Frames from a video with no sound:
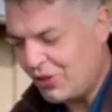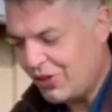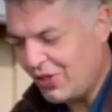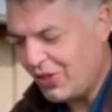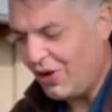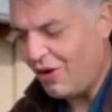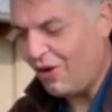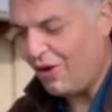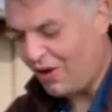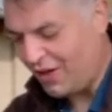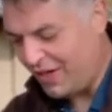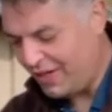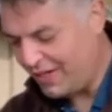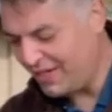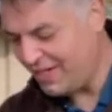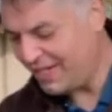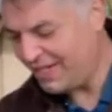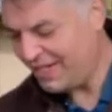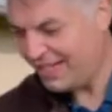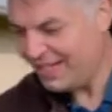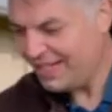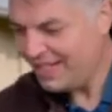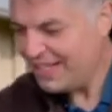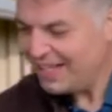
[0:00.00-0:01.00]
on
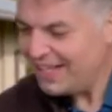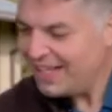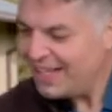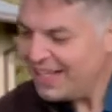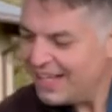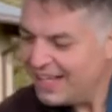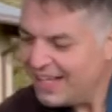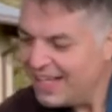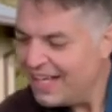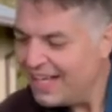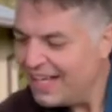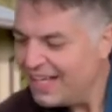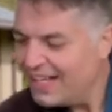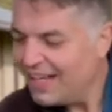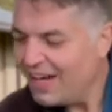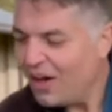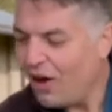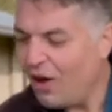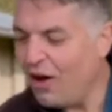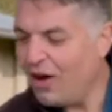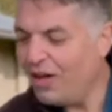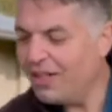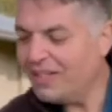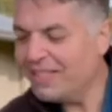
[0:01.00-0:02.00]

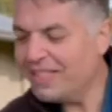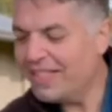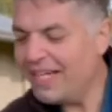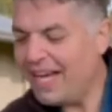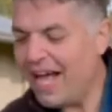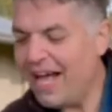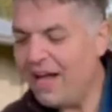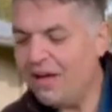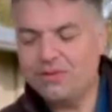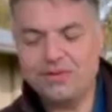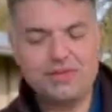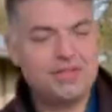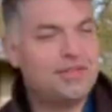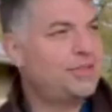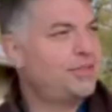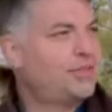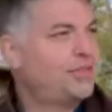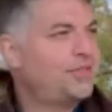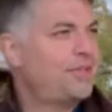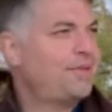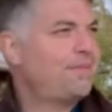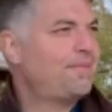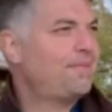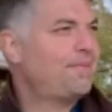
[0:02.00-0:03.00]
haunted houses,
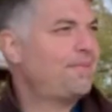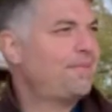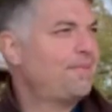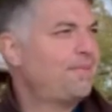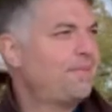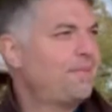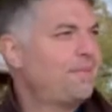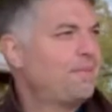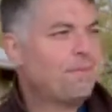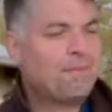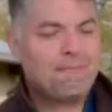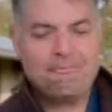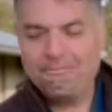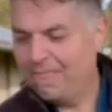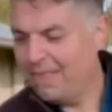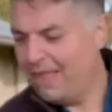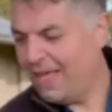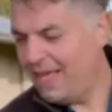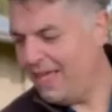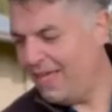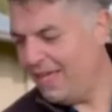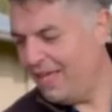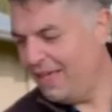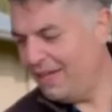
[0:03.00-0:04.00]

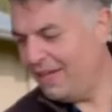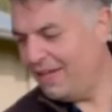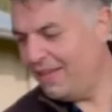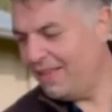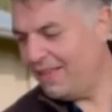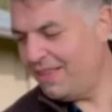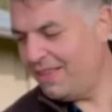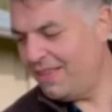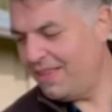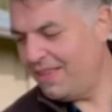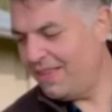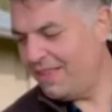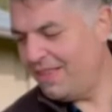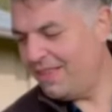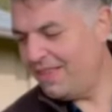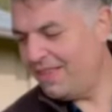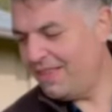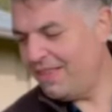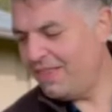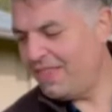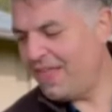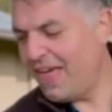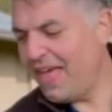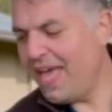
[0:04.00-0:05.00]
and
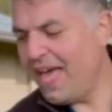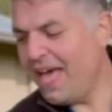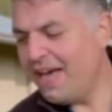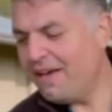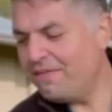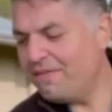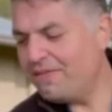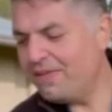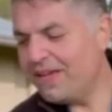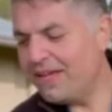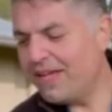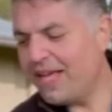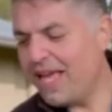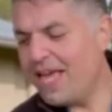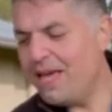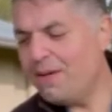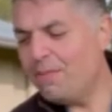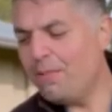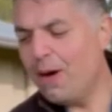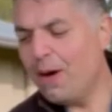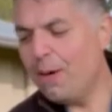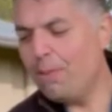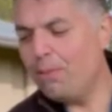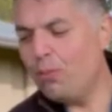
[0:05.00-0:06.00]
they have
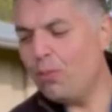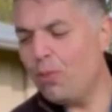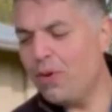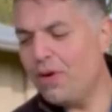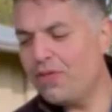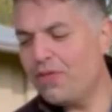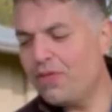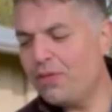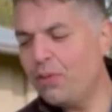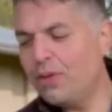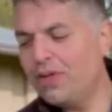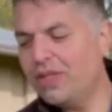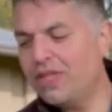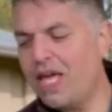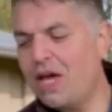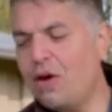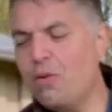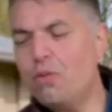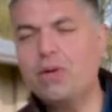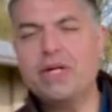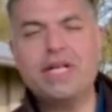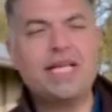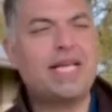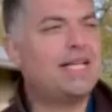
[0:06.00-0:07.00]
came up with what they
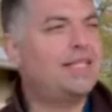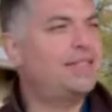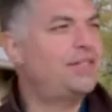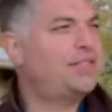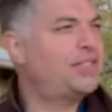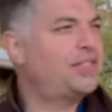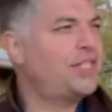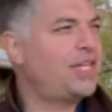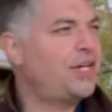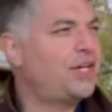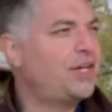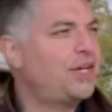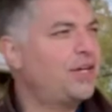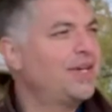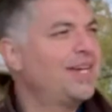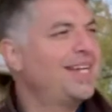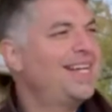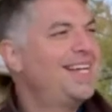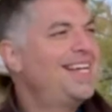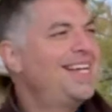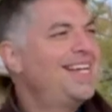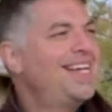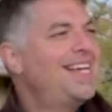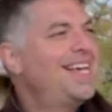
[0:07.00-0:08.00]
would consider
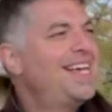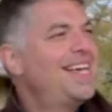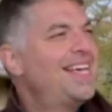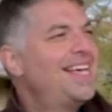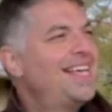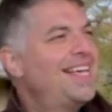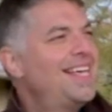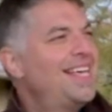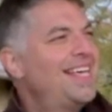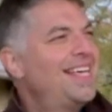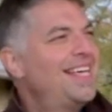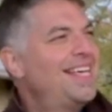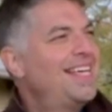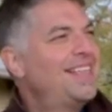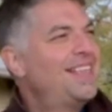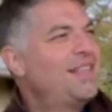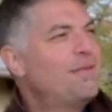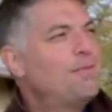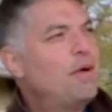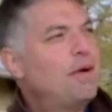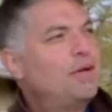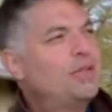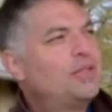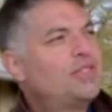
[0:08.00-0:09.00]
the
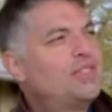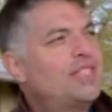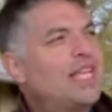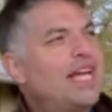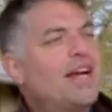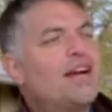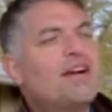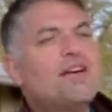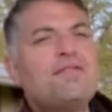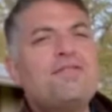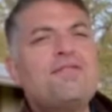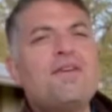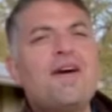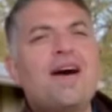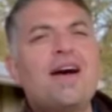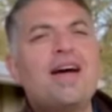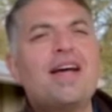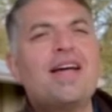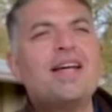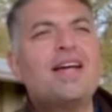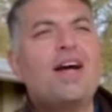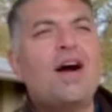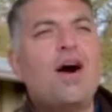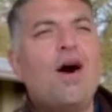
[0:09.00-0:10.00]
most
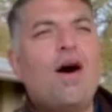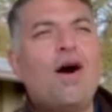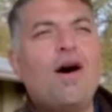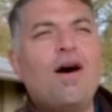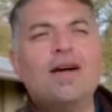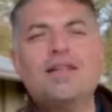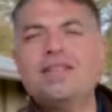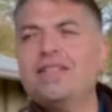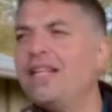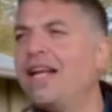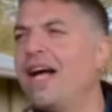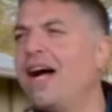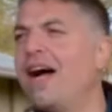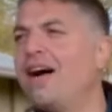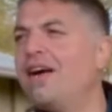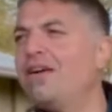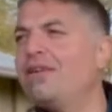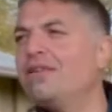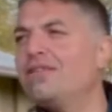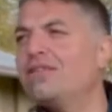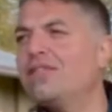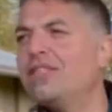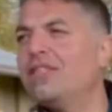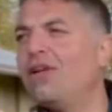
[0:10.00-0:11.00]
terrifying haunted
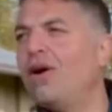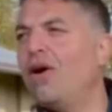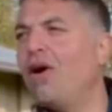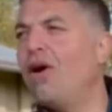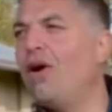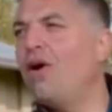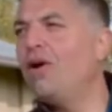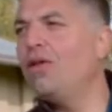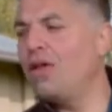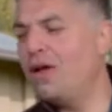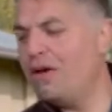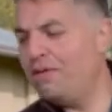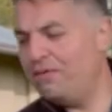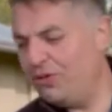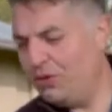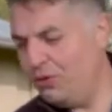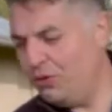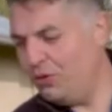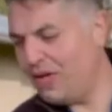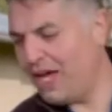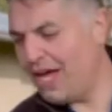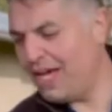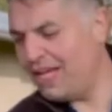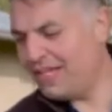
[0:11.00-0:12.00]
house in all of the
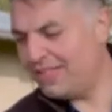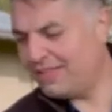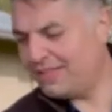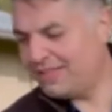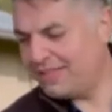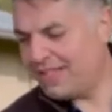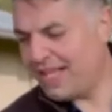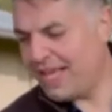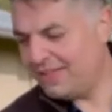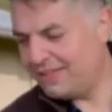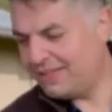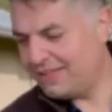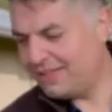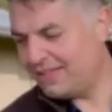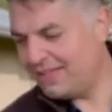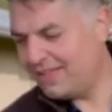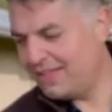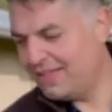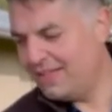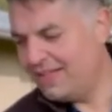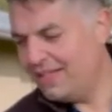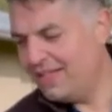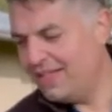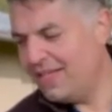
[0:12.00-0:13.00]
United States.
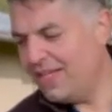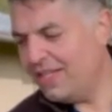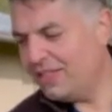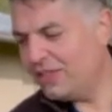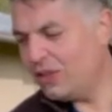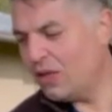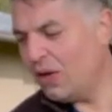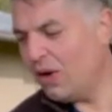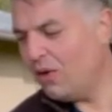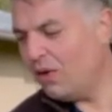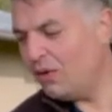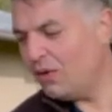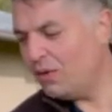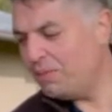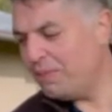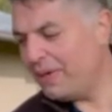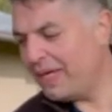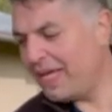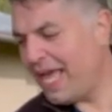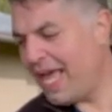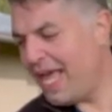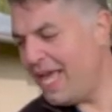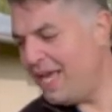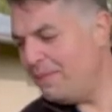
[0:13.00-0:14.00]
It's called
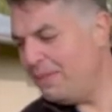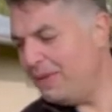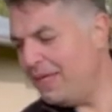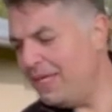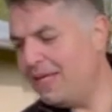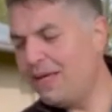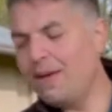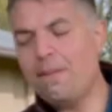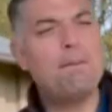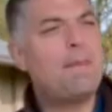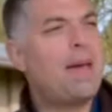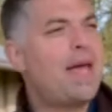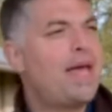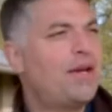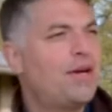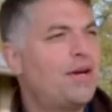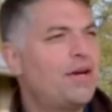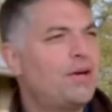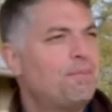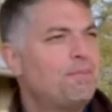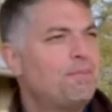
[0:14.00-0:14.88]
McCamey Manor.